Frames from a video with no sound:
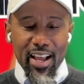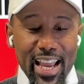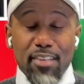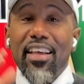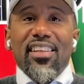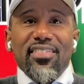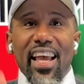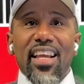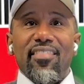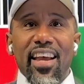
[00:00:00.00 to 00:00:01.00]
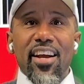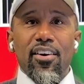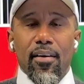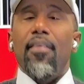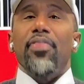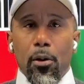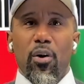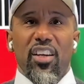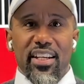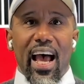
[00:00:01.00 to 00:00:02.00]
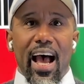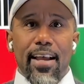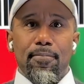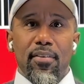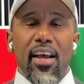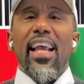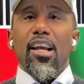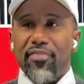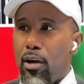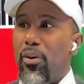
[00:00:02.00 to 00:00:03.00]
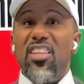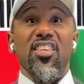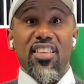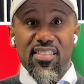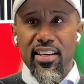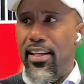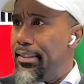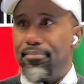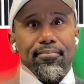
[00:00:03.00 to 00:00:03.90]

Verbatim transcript: If they stayed there, they were going to die. If they went into the city,